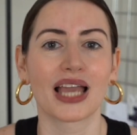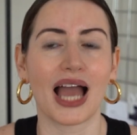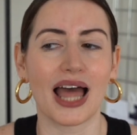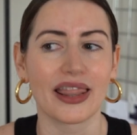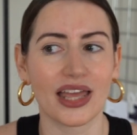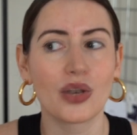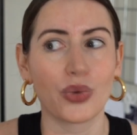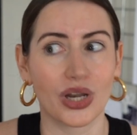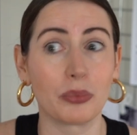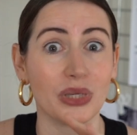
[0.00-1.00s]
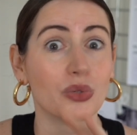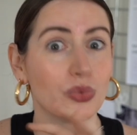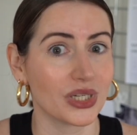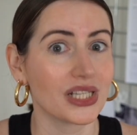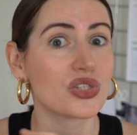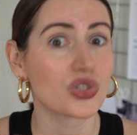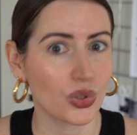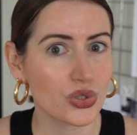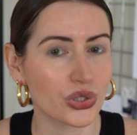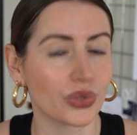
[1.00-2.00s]
And then we are being really
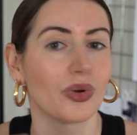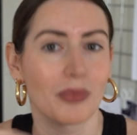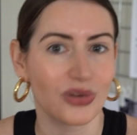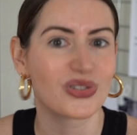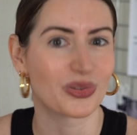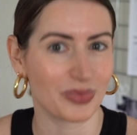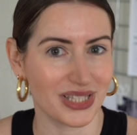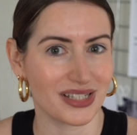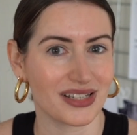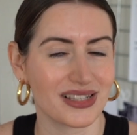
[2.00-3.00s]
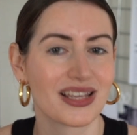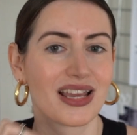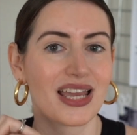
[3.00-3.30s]
social about your business.